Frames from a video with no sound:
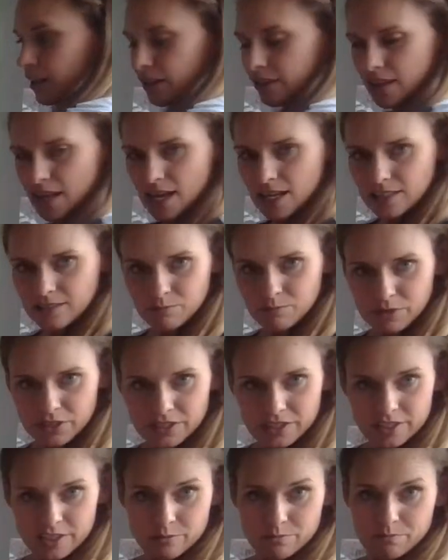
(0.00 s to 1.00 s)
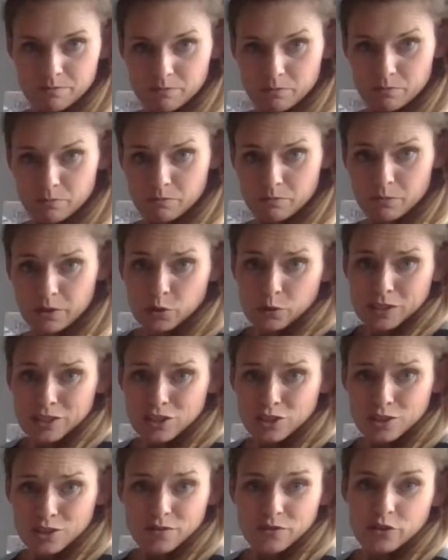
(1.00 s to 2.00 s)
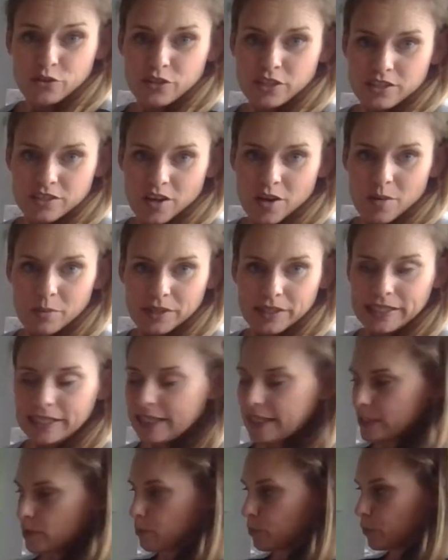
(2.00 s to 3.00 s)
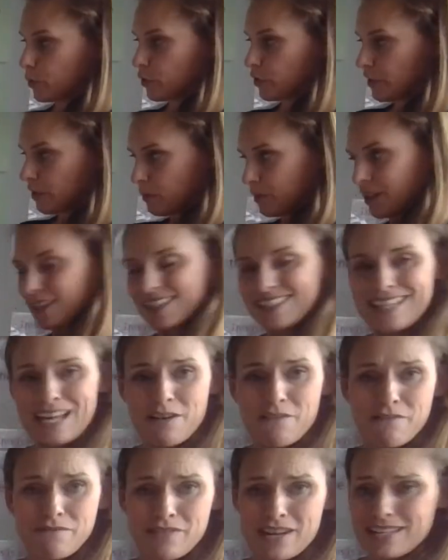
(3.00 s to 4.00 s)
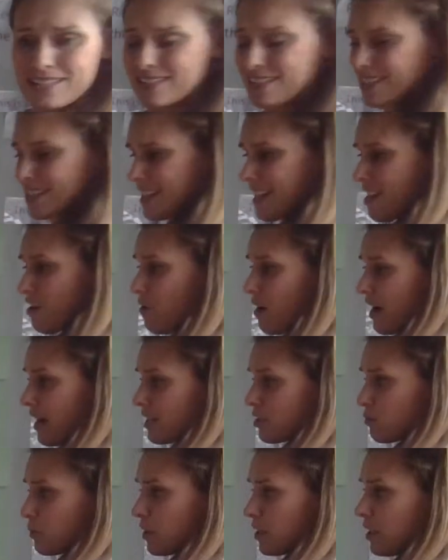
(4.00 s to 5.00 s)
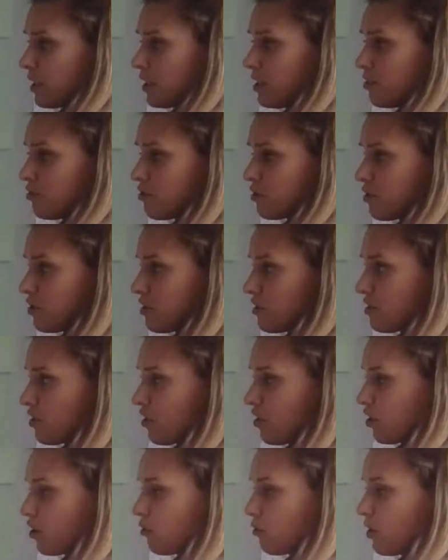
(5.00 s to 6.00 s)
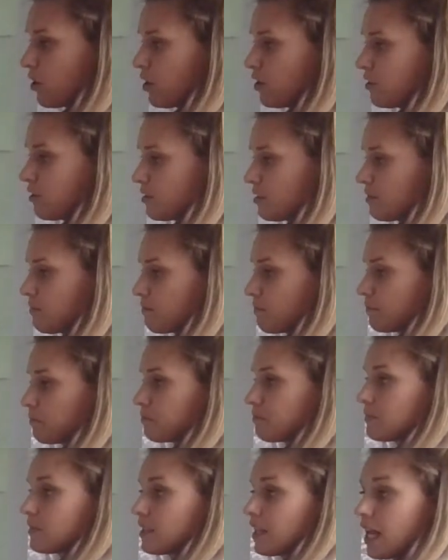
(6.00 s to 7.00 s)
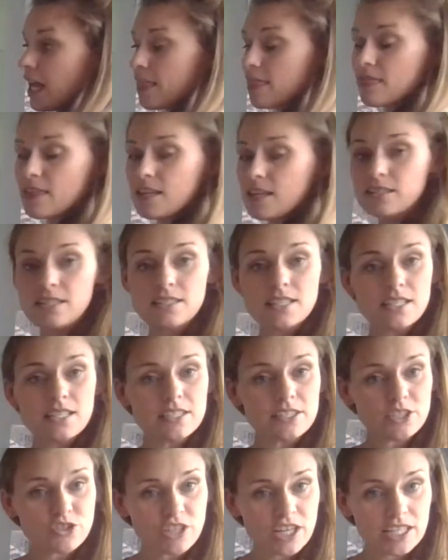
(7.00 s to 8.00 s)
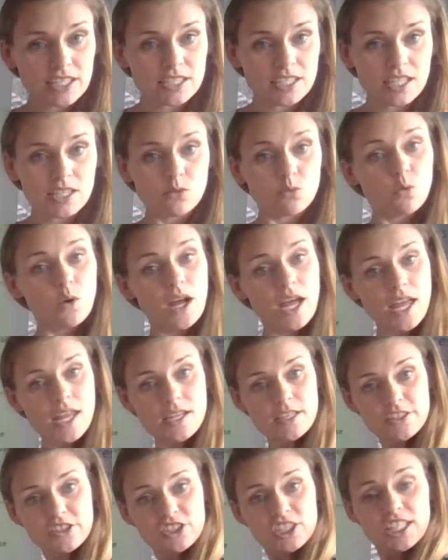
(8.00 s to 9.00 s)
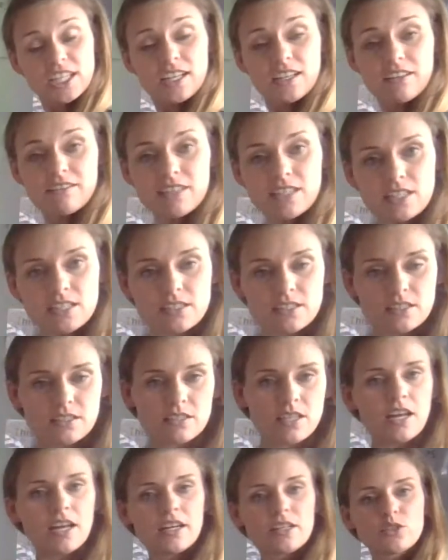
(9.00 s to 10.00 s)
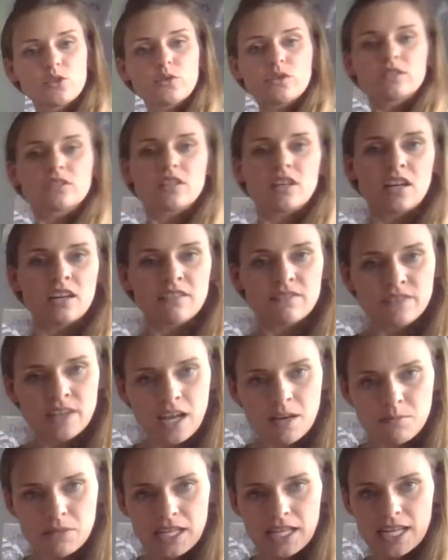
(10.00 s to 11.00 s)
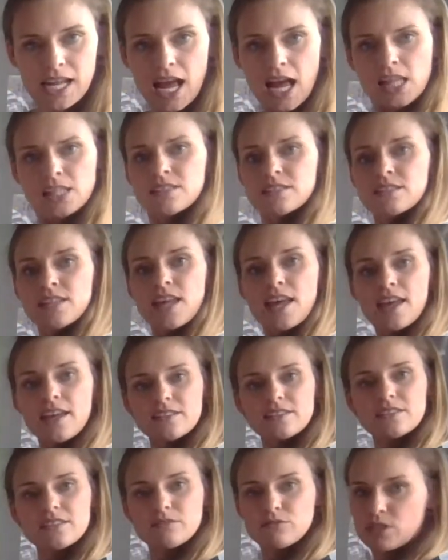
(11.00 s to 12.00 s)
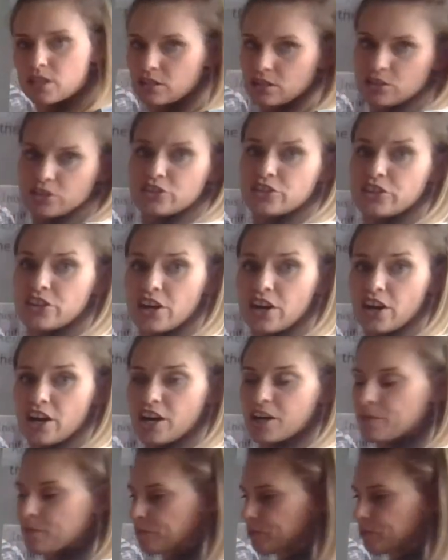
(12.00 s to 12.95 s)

Then, because we always use for example and it gets boring, we're going to sound fancy as we introduce our quote. This is illustrated when Sheila is talking to her family and says, da, da, da, da, da.